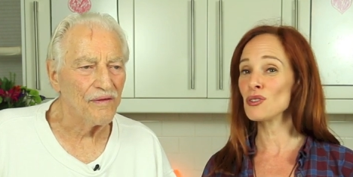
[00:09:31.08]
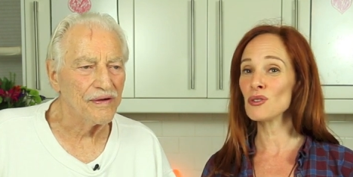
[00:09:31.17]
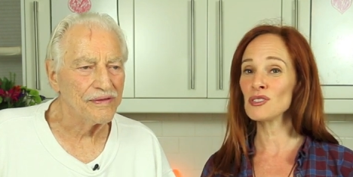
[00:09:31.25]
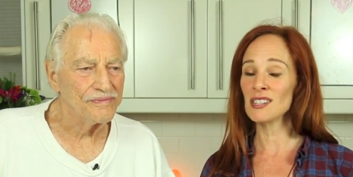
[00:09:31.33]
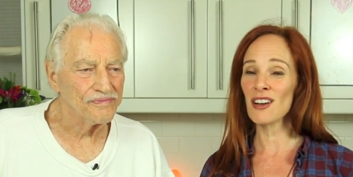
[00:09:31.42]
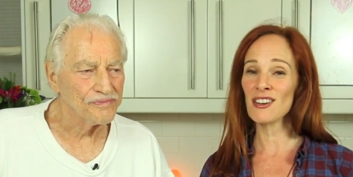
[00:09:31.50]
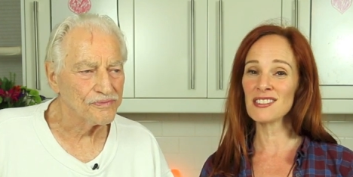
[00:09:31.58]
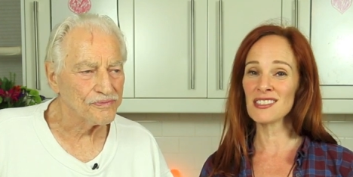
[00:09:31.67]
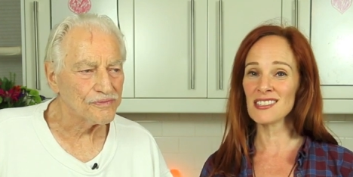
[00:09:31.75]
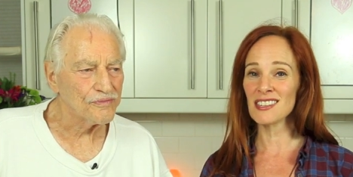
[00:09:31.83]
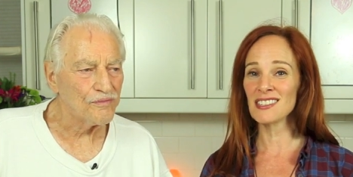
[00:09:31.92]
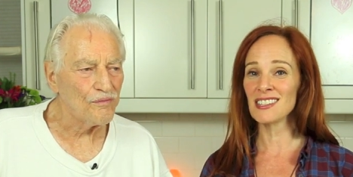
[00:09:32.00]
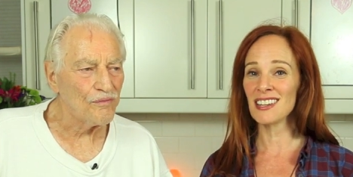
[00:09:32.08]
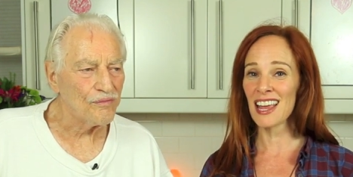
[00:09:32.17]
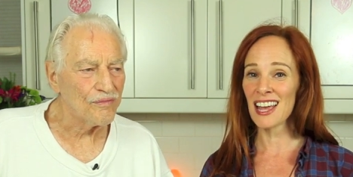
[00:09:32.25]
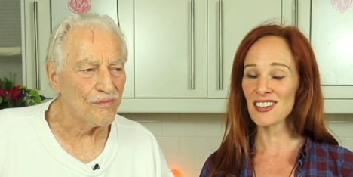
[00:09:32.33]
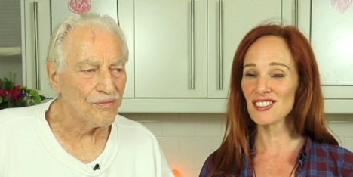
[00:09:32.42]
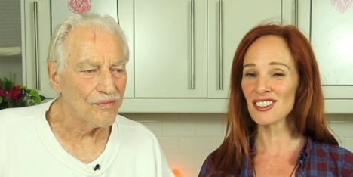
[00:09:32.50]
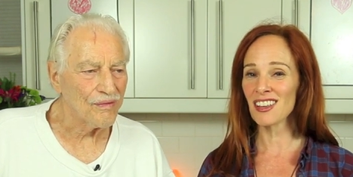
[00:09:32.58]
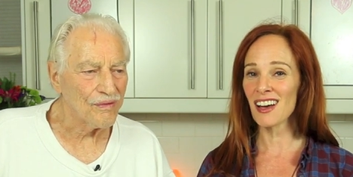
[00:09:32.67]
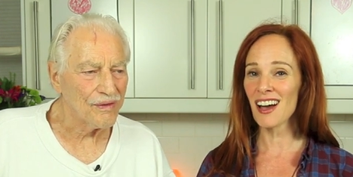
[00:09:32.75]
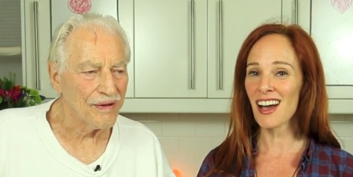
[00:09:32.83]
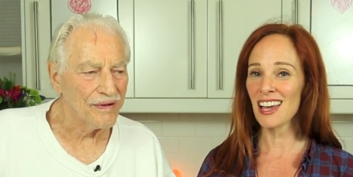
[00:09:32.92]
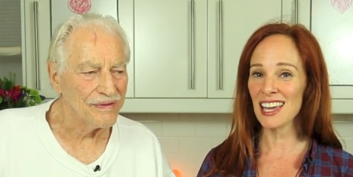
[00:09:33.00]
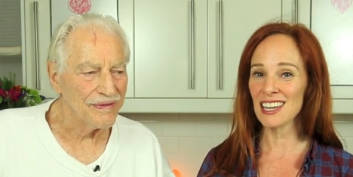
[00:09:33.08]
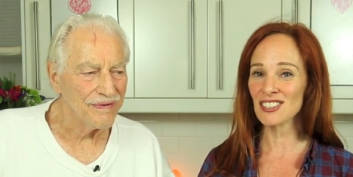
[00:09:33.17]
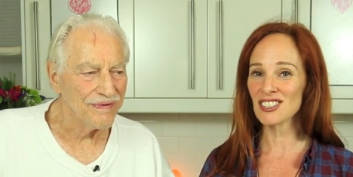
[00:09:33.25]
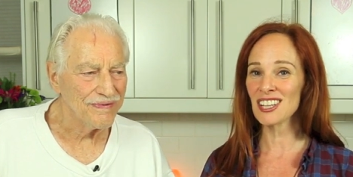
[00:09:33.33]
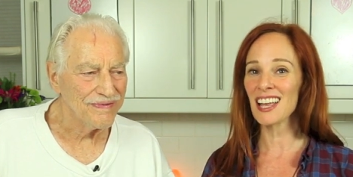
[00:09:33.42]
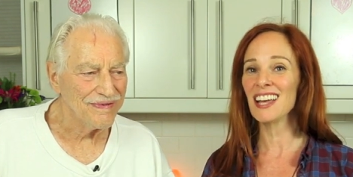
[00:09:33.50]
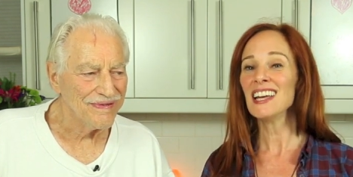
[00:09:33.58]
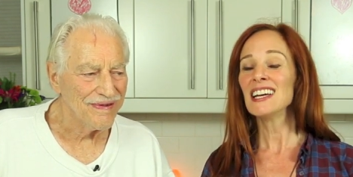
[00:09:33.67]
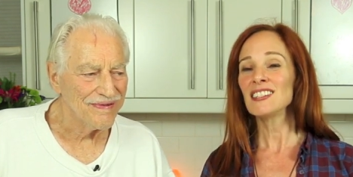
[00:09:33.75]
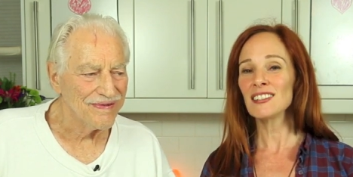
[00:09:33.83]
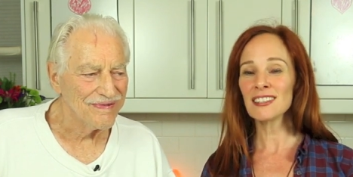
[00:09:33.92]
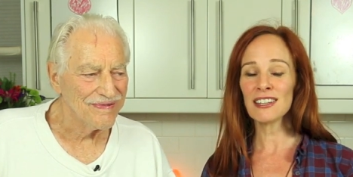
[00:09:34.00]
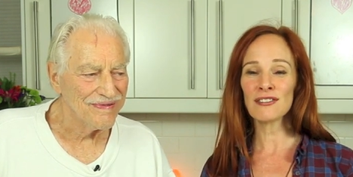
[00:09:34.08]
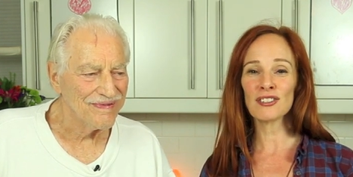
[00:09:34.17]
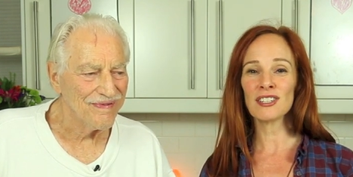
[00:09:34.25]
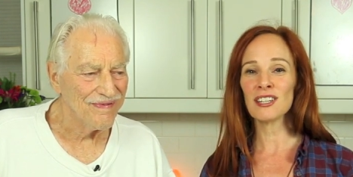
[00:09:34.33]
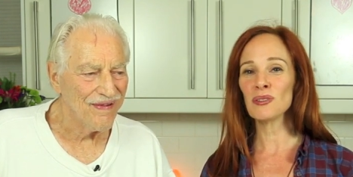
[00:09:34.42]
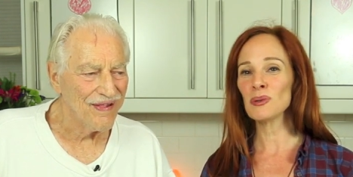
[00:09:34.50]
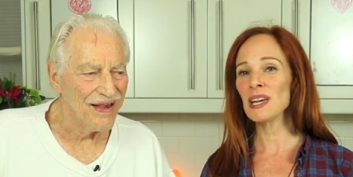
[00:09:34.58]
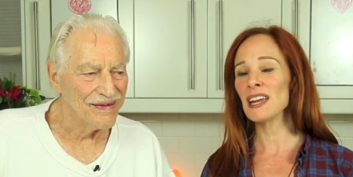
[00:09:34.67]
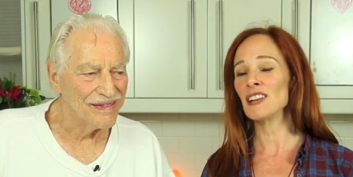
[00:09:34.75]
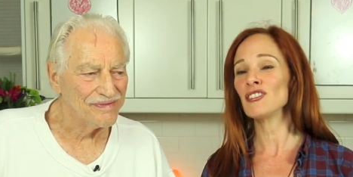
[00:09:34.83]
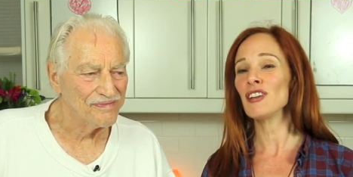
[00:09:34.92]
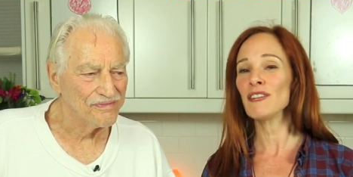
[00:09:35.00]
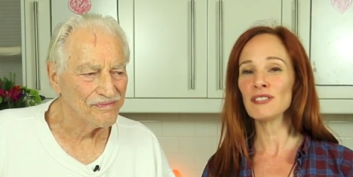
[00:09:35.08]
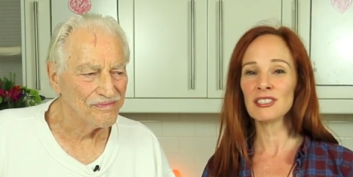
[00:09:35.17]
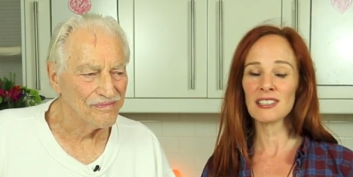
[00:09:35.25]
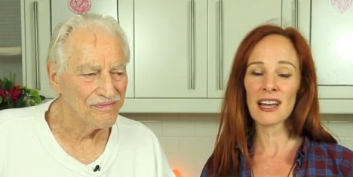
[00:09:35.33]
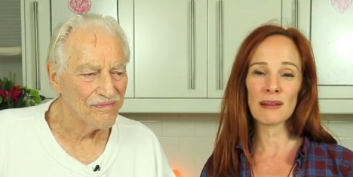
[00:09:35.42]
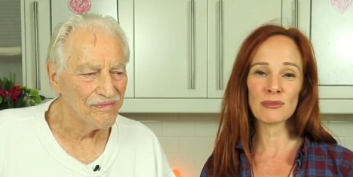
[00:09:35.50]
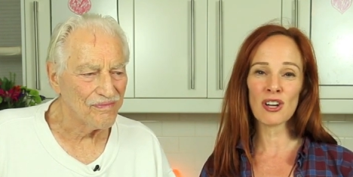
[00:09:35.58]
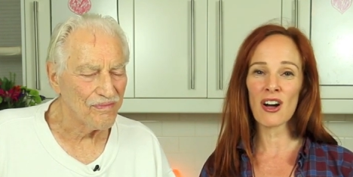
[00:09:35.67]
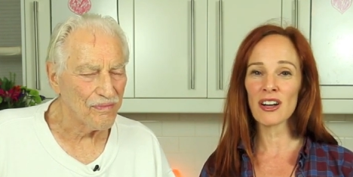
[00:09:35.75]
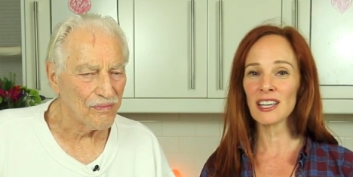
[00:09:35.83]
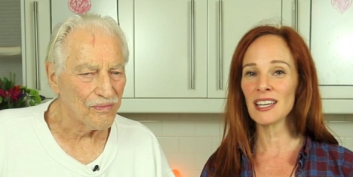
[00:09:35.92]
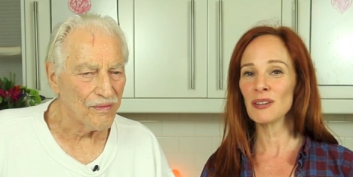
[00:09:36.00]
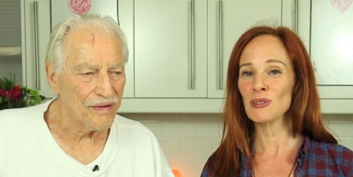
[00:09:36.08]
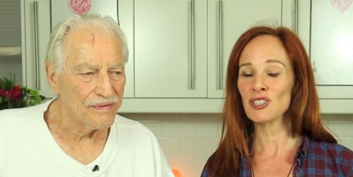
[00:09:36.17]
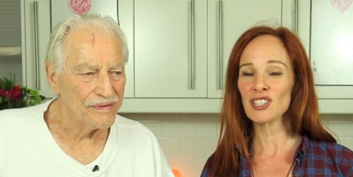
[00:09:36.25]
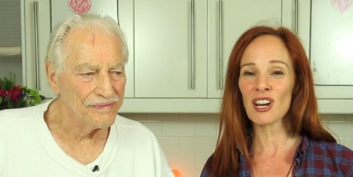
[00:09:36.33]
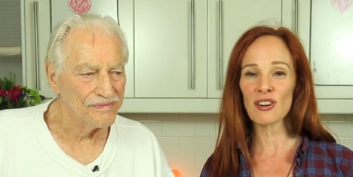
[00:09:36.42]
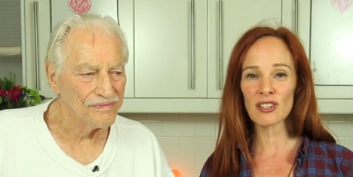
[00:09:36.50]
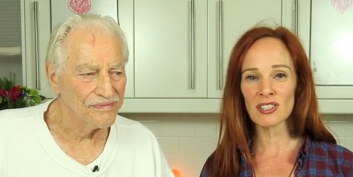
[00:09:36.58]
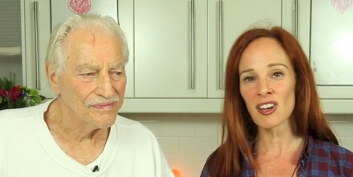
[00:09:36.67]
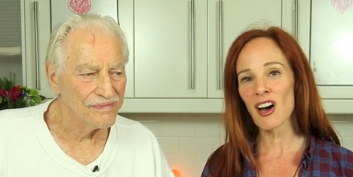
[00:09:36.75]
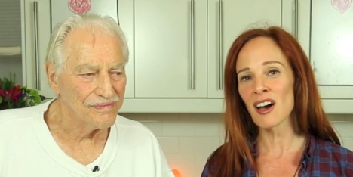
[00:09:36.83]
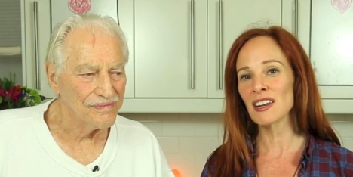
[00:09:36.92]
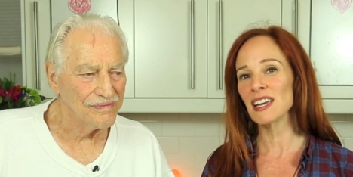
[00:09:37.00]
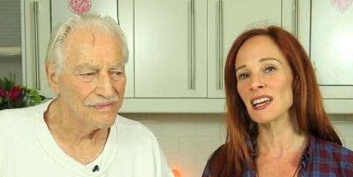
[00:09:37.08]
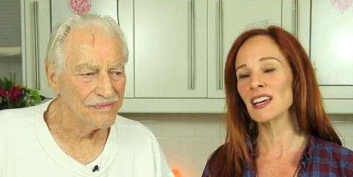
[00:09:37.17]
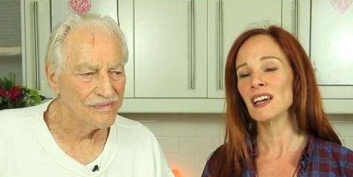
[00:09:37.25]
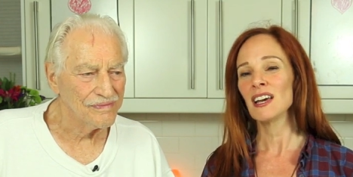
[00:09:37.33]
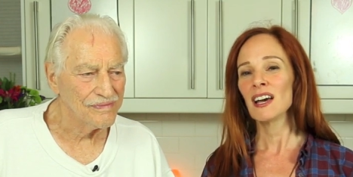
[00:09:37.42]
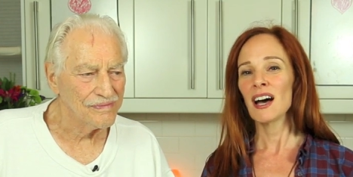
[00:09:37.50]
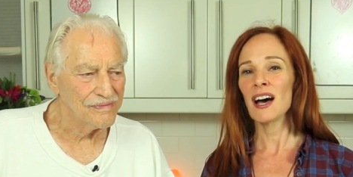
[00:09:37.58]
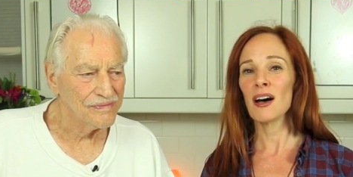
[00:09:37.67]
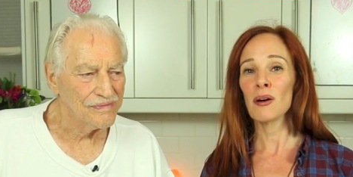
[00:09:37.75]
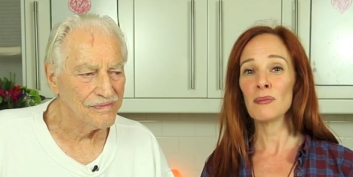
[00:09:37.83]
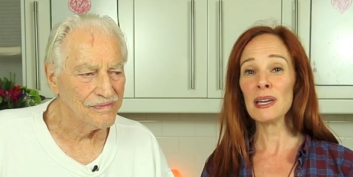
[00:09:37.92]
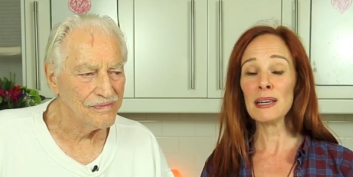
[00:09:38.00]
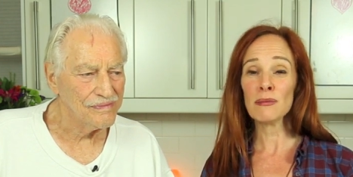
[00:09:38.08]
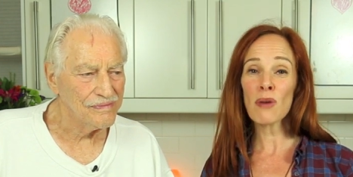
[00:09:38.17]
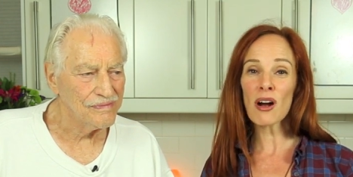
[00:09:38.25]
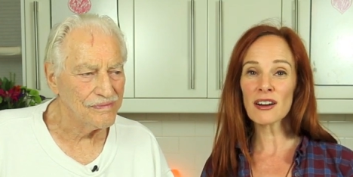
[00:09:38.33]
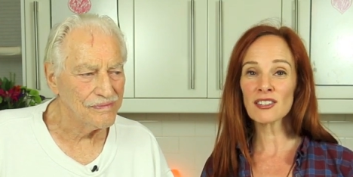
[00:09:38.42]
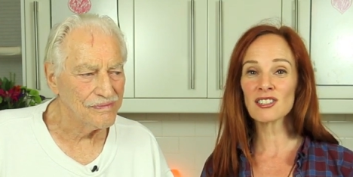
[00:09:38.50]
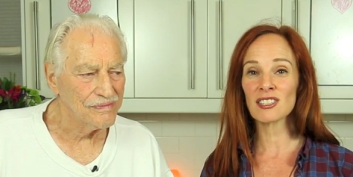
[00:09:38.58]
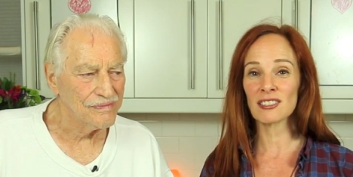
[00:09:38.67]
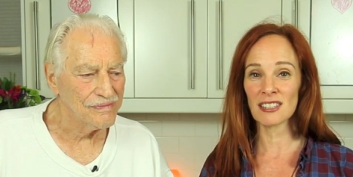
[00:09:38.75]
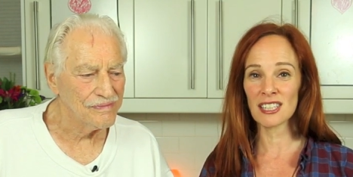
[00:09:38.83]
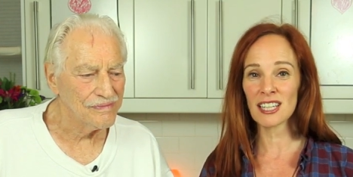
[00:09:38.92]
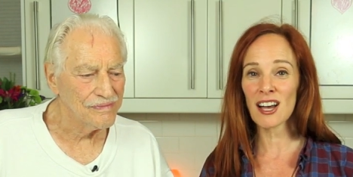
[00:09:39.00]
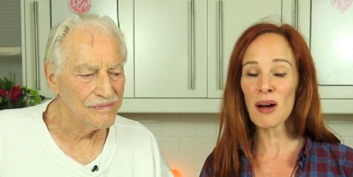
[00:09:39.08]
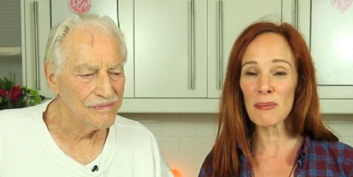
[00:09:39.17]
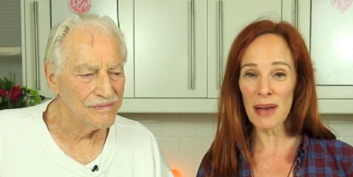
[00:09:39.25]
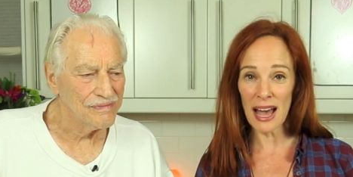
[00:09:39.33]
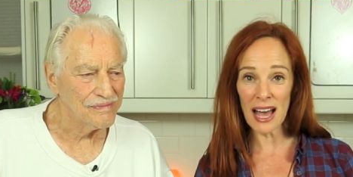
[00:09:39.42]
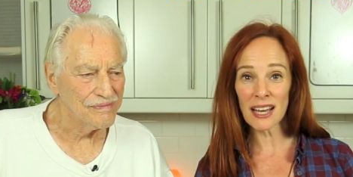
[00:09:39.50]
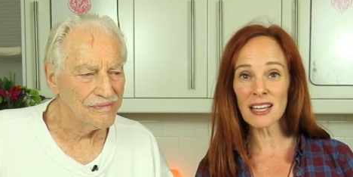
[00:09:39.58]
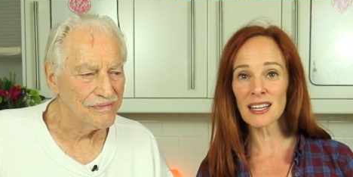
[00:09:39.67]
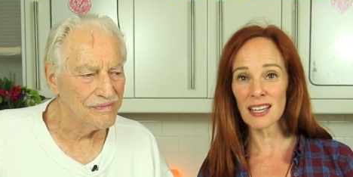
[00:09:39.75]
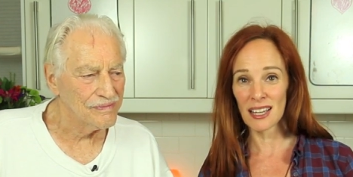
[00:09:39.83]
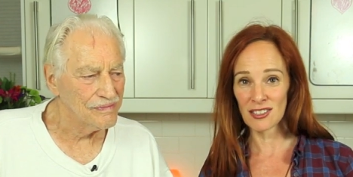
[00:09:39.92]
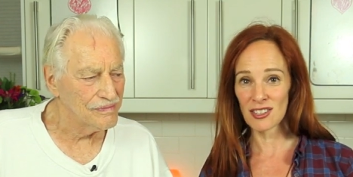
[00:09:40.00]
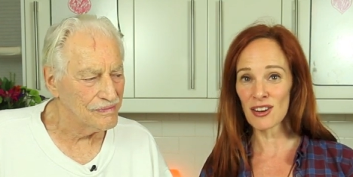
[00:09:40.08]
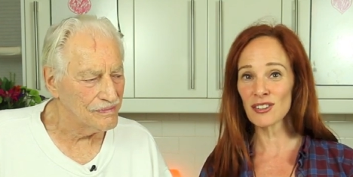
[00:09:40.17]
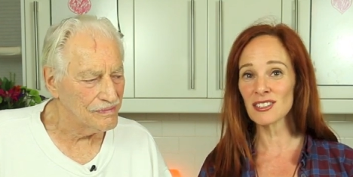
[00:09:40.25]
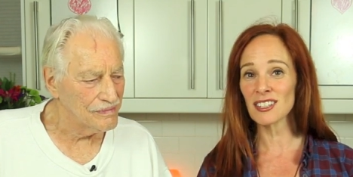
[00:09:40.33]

Speaker 1: So Sarah's assistant Angela, hi Angela, delivered it. We had a lovely time talking. We shared a tonic. Um, in March, she's going to come back Sarah's